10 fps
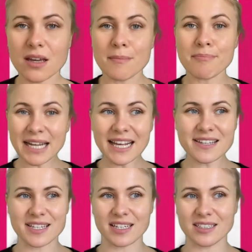
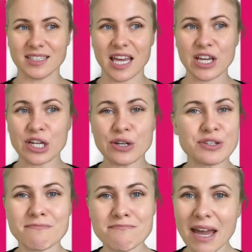Plankton includes
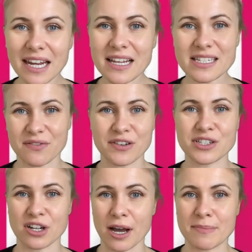many different
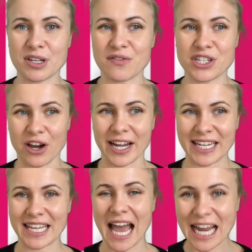types of
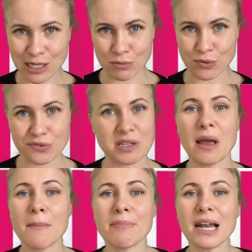tiny animals,
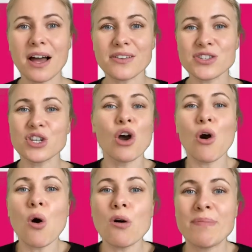plants,
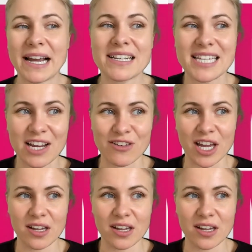or bacteria